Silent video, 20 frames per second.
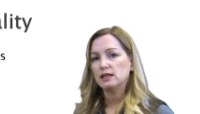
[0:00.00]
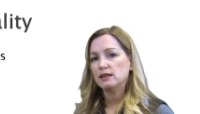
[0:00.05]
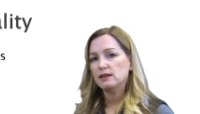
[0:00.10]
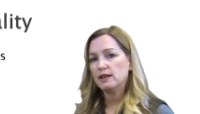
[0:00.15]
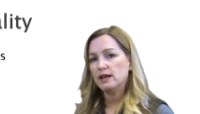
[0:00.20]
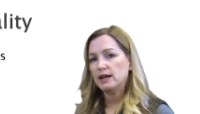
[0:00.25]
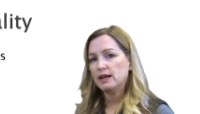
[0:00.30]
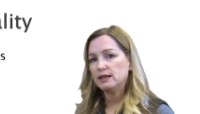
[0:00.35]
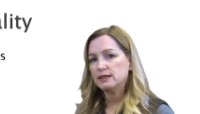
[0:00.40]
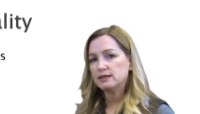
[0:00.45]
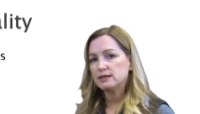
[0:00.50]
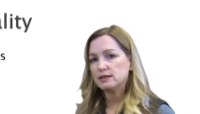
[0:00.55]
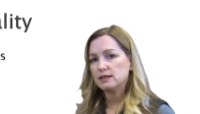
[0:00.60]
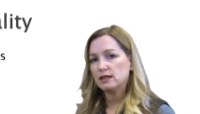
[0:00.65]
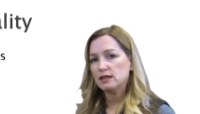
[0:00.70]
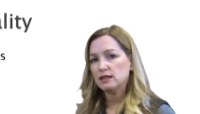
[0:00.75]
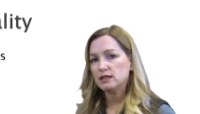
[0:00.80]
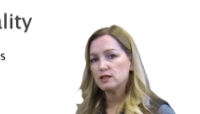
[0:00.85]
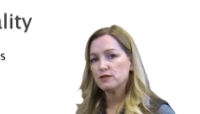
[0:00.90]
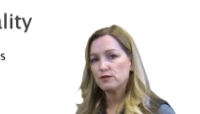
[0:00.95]
that
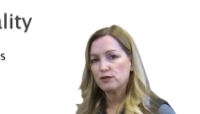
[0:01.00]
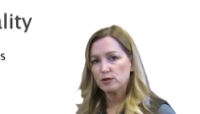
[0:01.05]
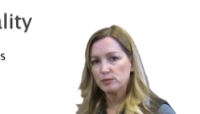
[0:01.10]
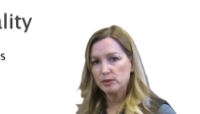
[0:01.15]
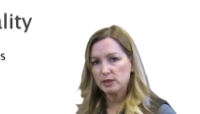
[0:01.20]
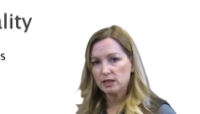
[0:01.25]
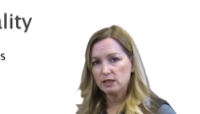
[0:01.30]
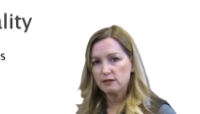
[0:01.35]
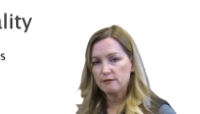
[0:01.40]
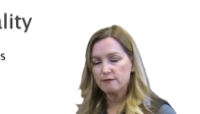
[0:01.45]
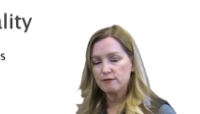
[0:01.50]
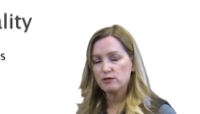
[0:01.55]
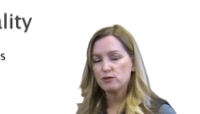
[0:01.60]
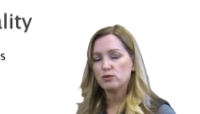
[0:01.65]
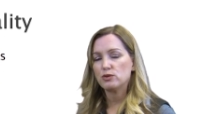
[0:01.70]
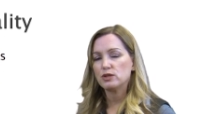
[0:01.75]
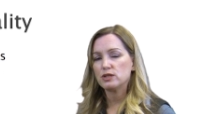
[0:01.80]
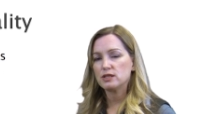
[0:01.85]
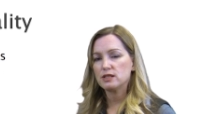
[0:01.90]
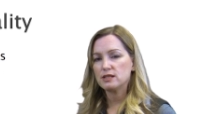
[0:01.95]
is formulated for
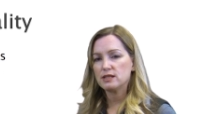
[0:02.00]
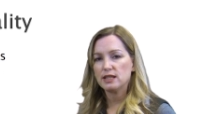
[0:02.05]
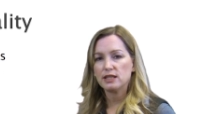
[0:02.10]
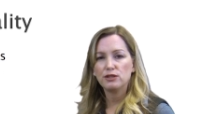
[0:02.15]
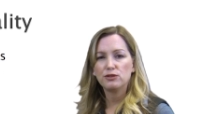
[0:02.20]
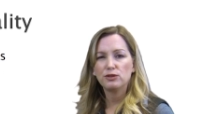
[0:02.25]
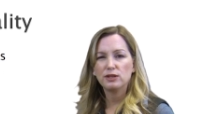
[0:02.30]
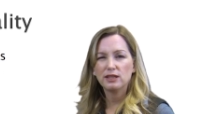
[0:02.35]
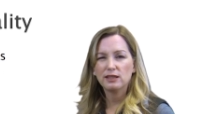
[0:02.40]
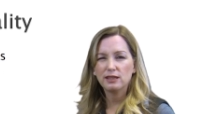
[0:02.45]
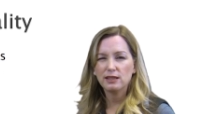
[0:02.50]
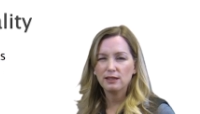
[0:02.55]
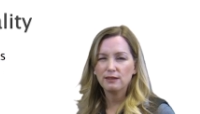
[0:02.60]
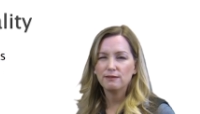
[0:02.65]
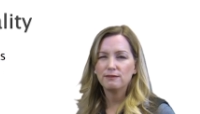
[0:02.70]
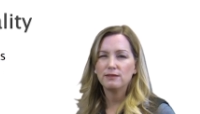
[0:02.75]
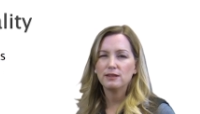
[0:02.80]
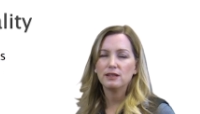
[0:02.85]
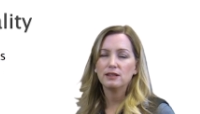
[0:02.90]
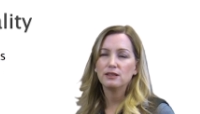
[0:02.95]
horses that you can
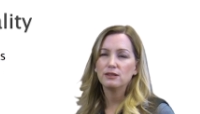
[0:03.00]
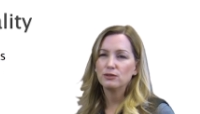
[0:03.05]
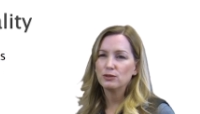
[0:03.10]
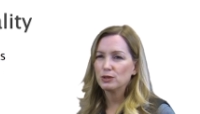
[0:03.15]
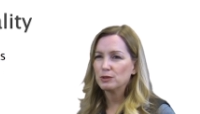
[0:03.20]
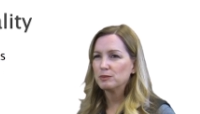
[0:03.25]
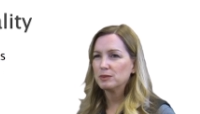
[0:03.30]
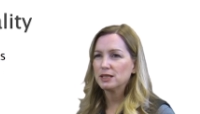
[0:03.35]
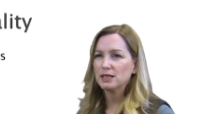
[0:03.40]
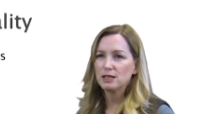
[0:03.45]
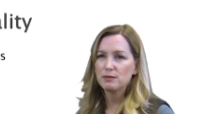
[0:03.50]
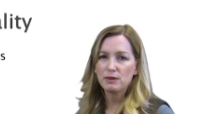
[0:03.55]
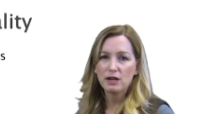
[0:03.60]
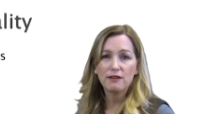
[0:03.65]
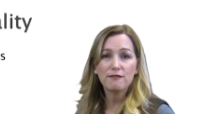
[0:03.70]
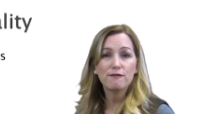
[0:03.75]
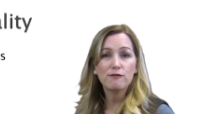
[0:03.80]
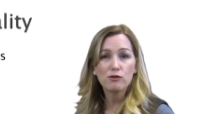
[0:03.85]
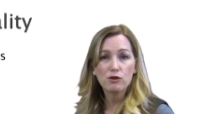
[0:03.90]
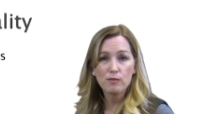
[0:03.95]
give normally in
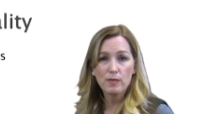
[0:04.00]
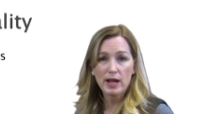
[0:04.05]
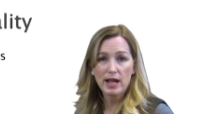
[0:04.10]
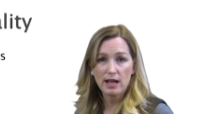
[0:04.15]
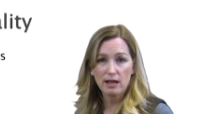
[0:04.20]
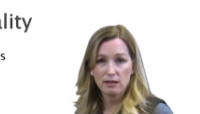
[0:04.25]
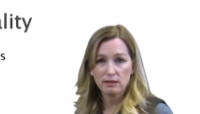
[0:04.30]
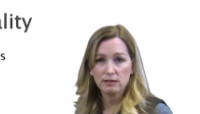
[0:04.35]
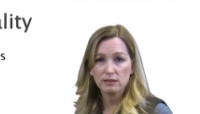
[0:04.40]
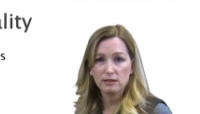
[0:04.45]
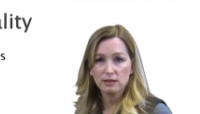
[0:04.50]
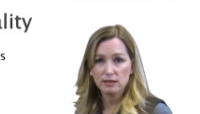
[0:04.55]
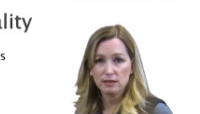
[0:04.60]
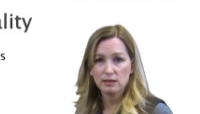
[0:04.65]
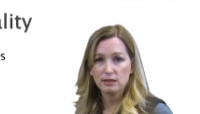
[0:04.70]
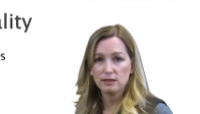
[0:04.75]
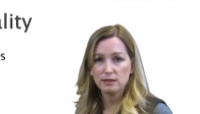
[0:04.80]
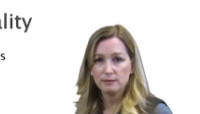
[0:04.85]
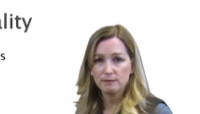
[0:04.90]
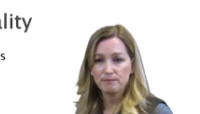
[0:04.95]
about 4 pound
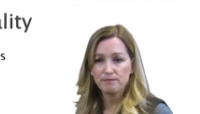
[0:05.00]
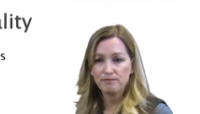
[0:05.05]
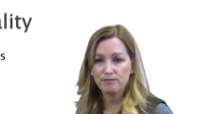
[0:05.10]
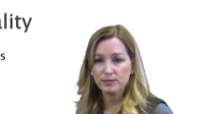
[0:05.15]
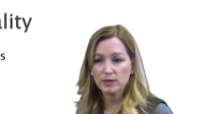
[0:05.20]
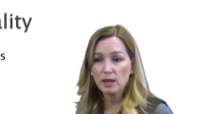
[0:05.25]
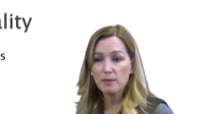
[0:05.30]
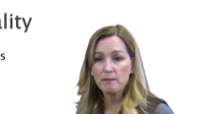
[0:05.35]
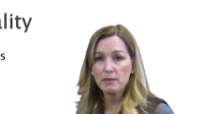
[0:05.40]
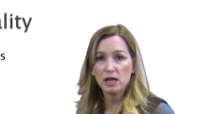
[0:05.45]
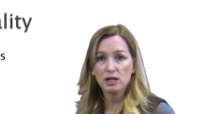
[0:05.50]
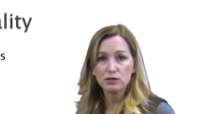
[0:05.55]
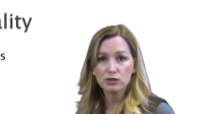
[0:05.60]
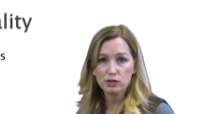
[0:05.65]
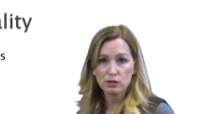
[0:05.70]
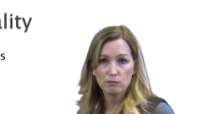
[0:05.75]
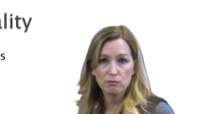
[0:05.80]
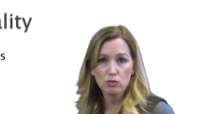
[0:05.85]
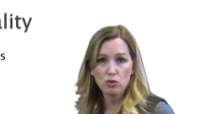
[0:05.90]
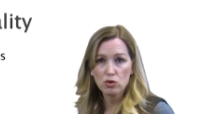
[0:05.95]
amounts
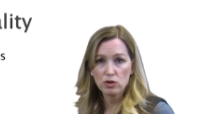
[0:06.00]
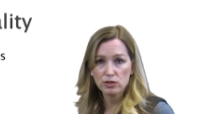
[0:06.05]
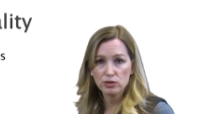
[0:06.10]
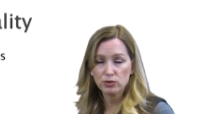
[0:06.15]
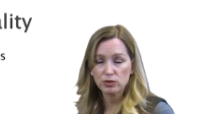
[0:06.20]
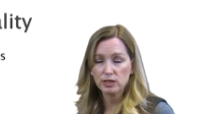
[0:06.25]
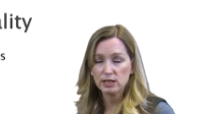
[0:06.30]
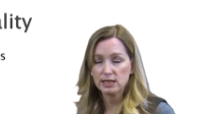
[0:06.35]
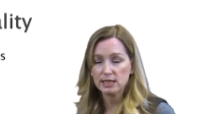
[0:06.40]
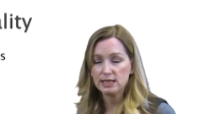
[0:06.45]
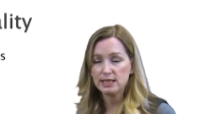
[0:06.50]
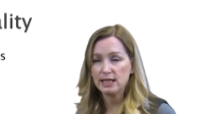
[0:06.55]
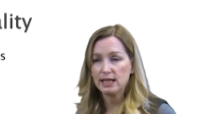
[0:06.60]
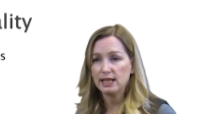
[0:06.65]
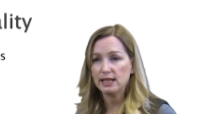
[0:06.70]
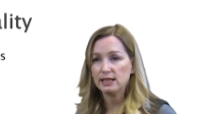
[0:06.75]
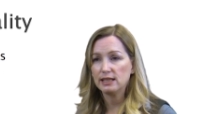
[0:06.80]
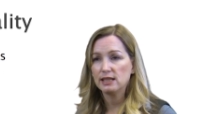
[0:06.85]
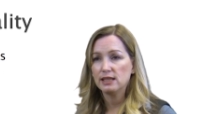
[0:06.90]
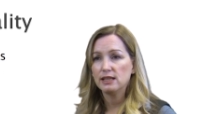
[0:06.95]
or more during the
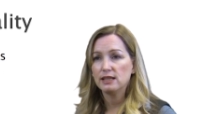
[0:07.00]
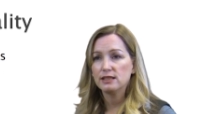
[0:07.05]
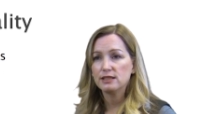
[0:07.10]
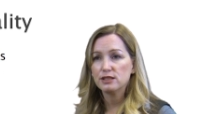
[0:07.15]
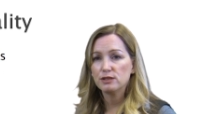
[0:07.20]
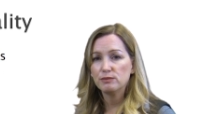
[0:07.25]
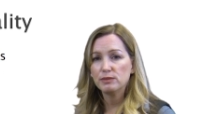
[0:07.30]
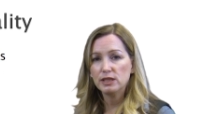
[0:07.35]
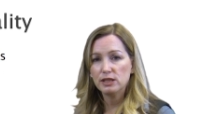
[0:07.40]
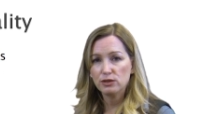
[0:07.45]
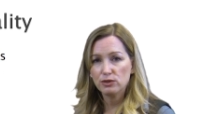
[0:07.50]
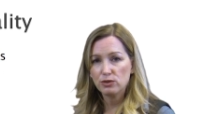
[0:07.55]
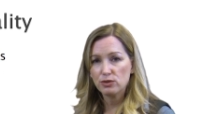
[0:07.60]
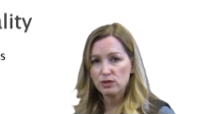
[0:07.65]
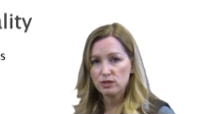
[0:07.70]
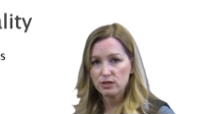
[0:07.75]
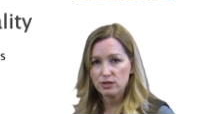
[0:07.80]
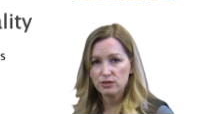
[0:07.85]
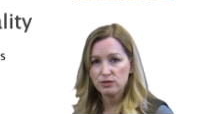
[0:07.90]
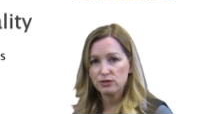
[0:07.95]
day to meet your
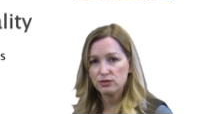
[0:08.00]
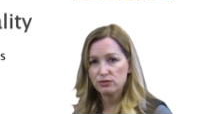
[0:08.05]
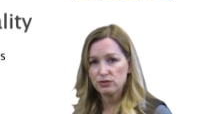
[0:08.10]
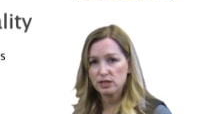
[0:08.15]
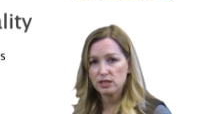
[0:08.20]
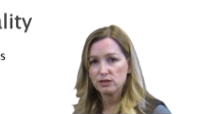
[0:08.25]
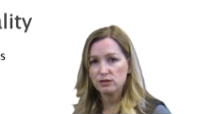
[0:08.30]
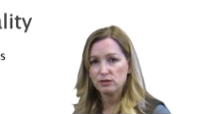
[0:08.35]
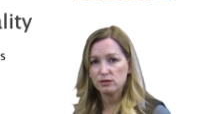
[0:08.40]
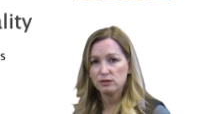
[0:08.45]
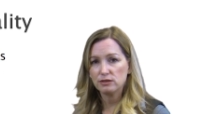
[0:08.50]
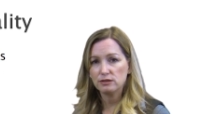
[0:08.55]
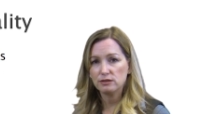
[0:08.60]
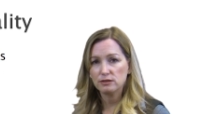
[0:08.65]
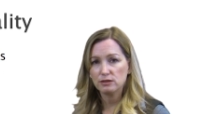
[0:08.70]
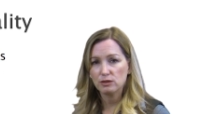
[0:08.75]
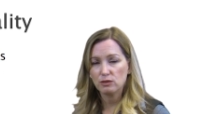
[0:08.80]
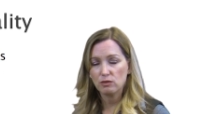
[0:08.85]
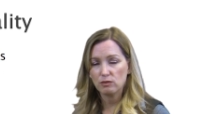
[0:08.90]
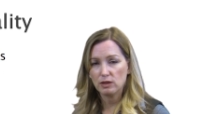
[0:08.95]
horse's nutritional
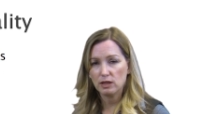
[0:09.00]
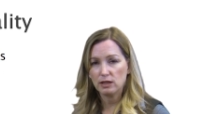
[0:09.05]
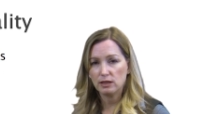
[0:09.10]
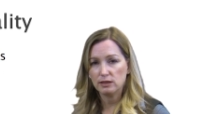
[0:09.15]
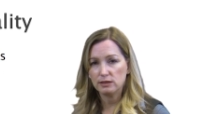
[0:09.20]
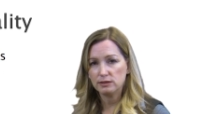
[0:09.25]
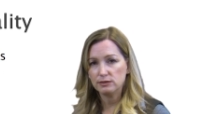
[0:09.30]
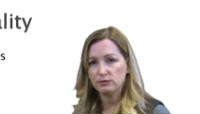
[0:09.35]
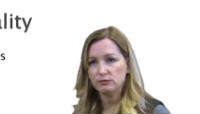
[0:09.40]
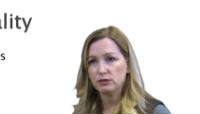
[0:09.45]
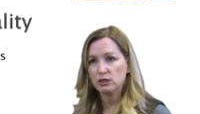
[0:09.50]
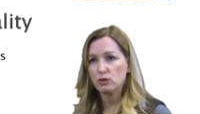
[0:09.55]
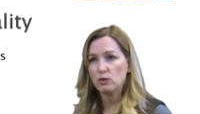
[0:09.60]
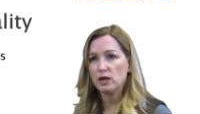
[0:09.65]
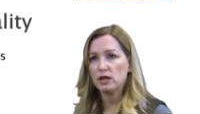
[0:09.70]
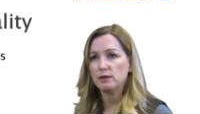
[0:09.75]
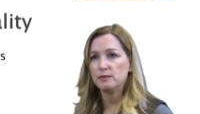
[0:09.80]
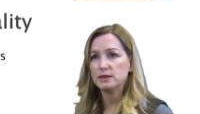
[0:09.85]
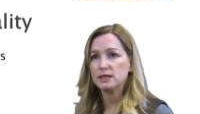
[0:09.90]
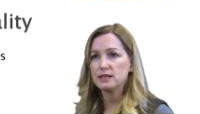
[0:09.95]

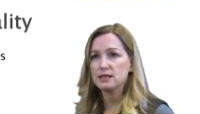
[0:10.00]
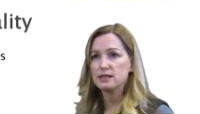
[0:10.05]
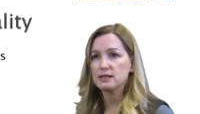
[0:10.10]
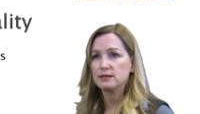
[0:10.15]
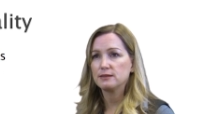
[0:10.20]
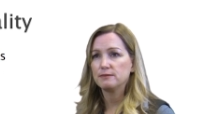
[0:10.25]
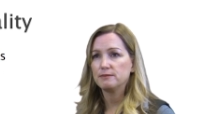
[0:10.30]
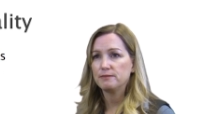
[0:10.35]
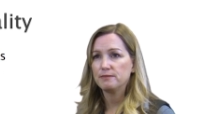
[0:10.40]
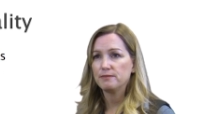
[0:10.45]
requirements.